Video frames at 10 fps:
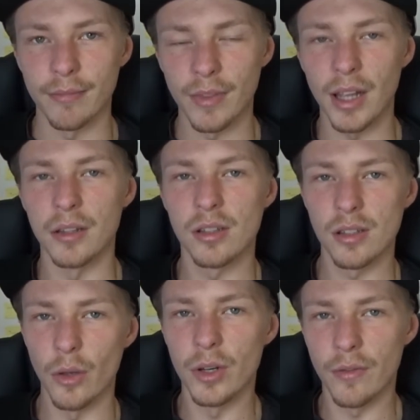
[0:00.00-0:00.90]
That is
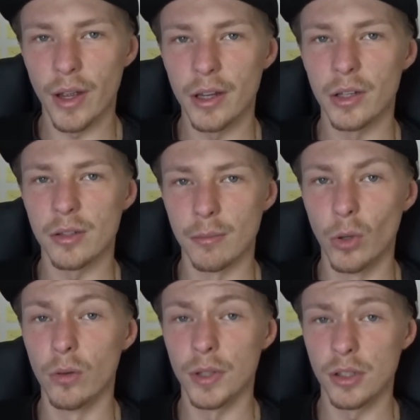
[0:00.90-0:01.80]
Sony Vegas
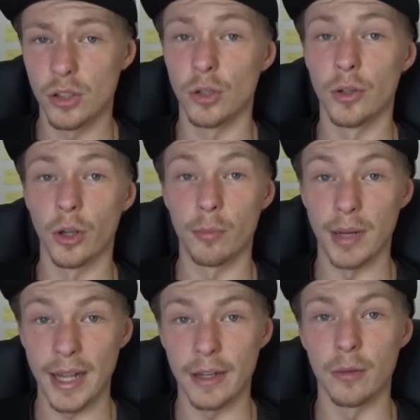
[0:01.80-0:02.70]
Movie Studio
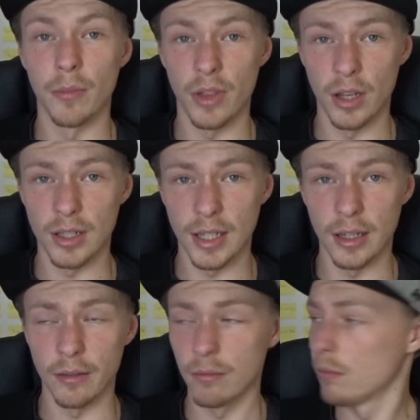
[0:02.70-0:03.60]
Platinum
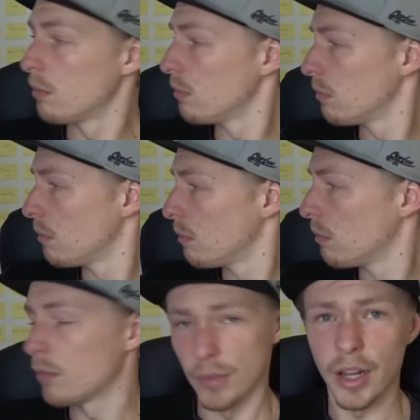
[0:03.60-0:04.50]
13.
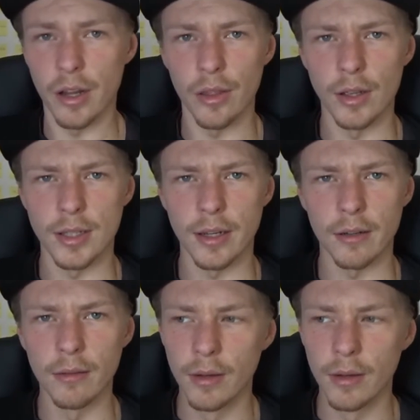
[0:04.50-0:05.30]
Yeah, 13.